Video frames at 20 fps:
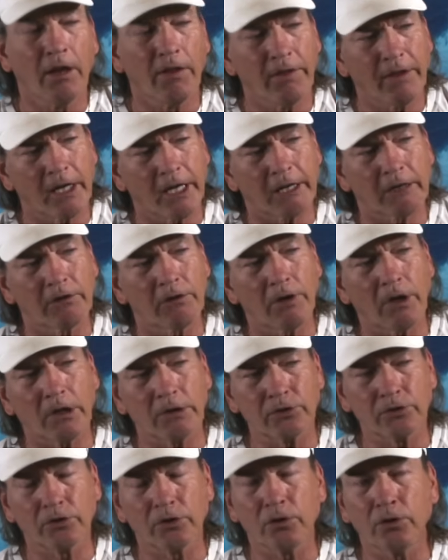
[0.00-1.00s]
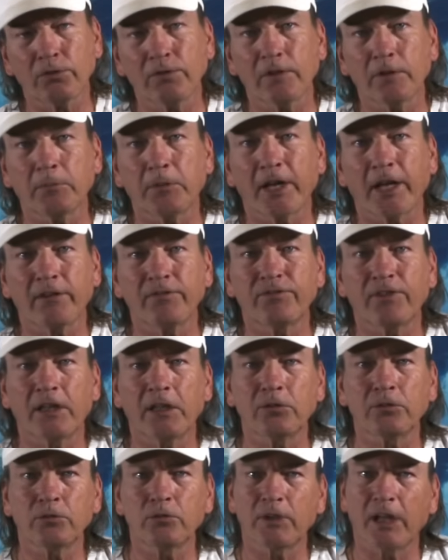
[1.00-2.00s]
that I glossed over, but I
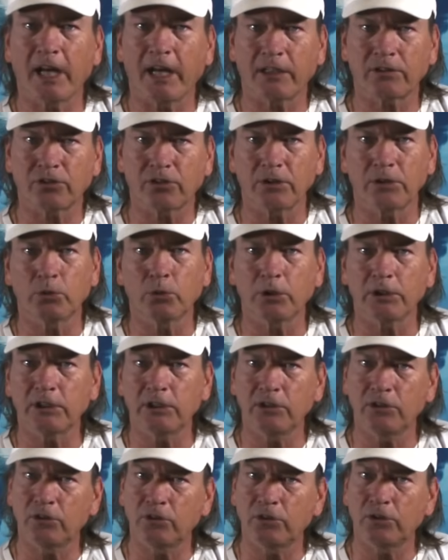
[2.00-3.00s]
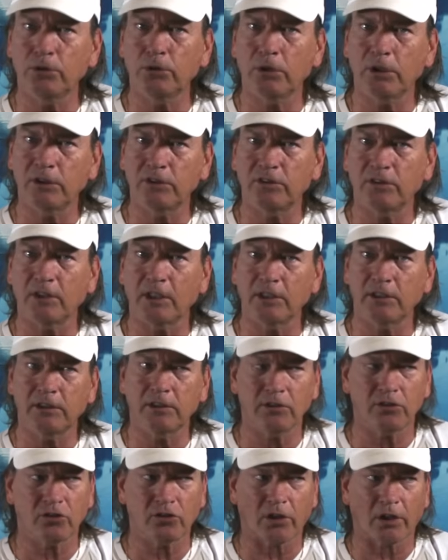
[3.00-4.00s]
found actually what these two had said
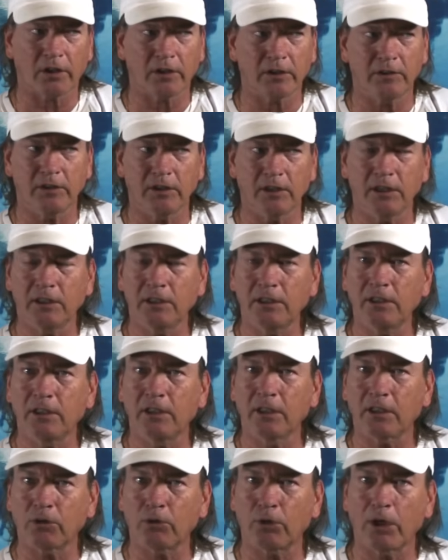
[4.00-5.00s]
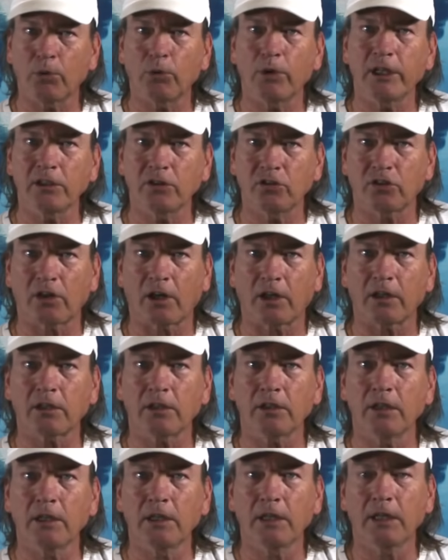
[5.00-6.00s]
this shark did, a great white
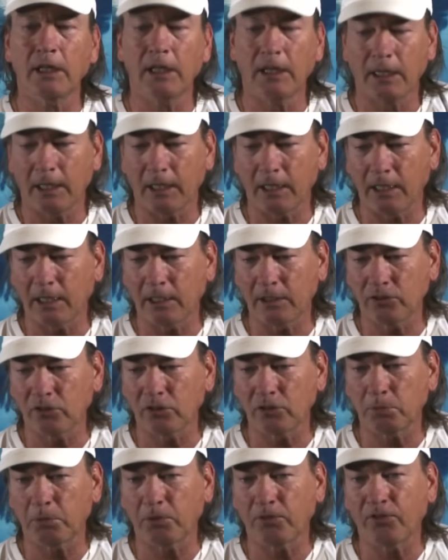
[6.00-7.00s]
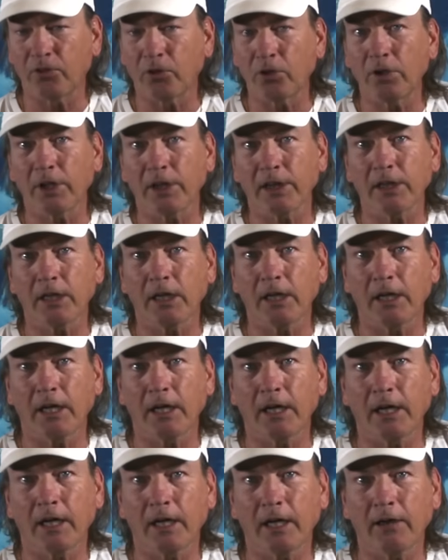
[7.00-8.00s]
shark, just before
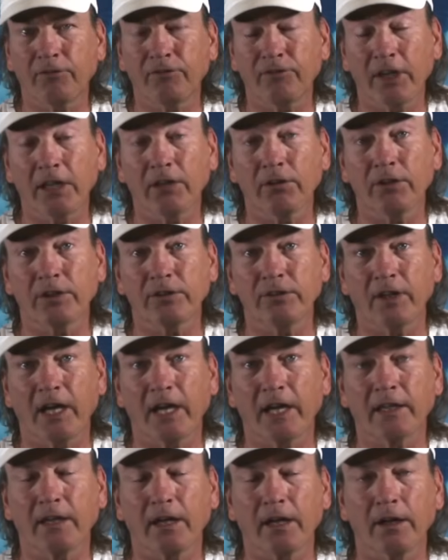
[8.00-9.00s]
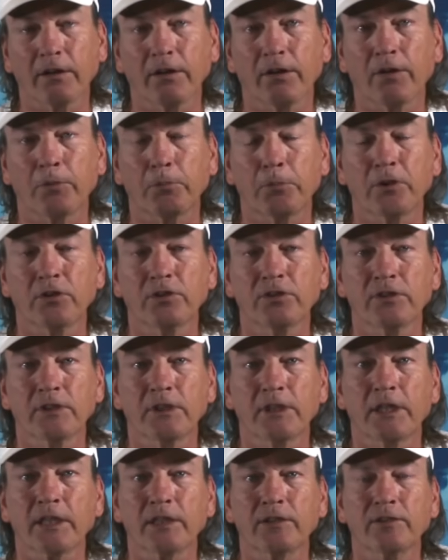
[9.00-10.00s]
a fatal attack on another person
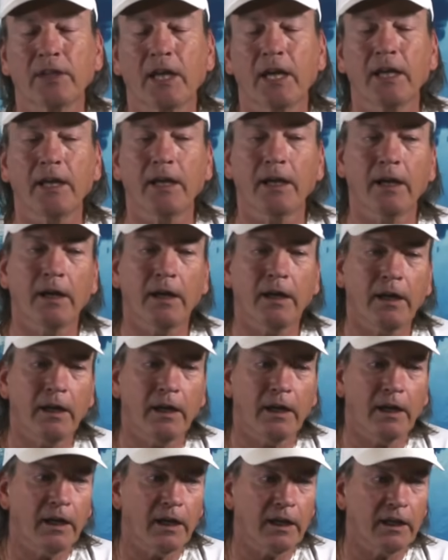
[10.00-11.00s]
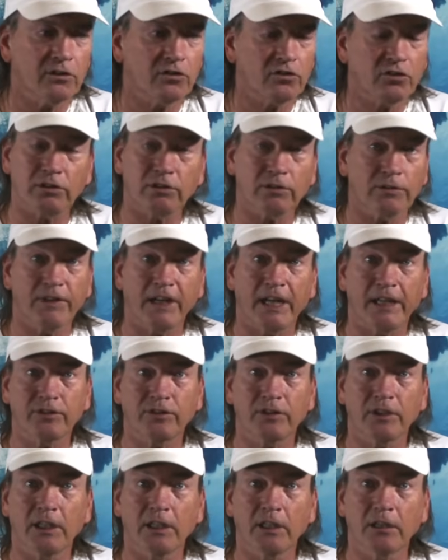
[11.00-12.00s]
the next day. And it's just a
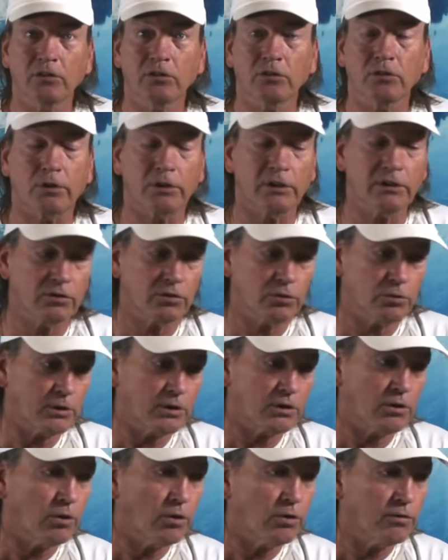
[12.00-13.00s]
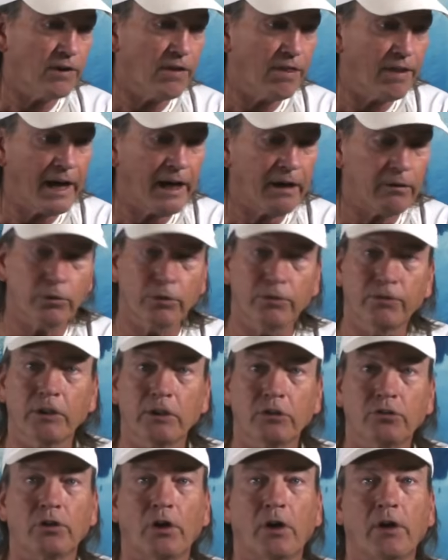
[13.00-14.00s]
fascinating story, so we'll go over that. We'll
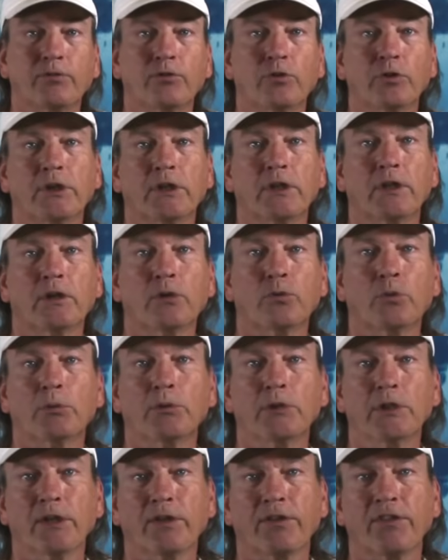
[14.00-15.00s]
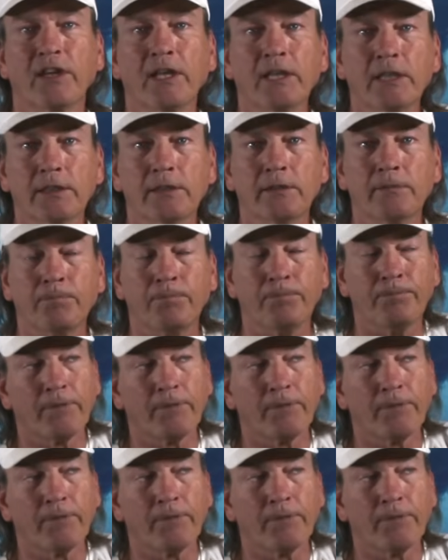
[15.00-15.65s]
finish off with what were you thinking?